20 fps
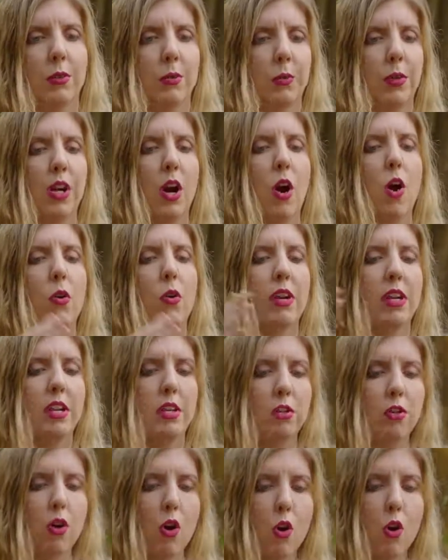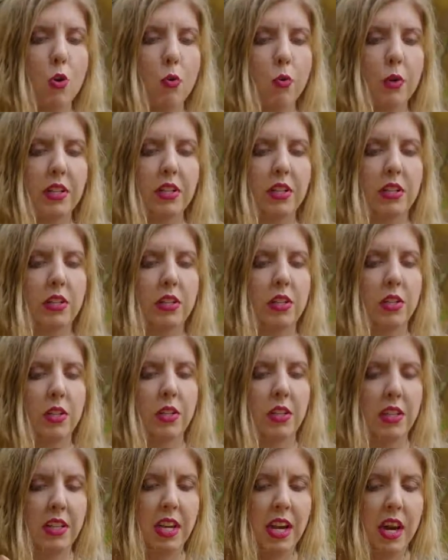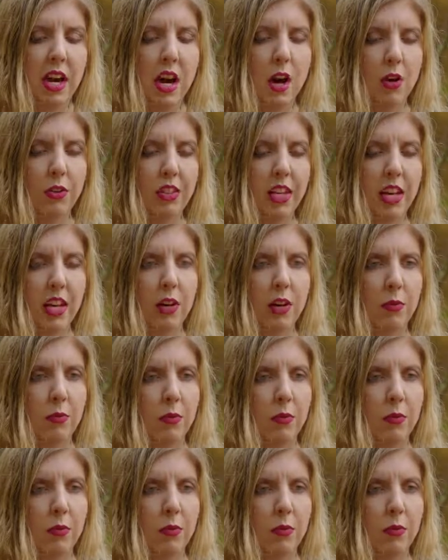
we already know what is there out there,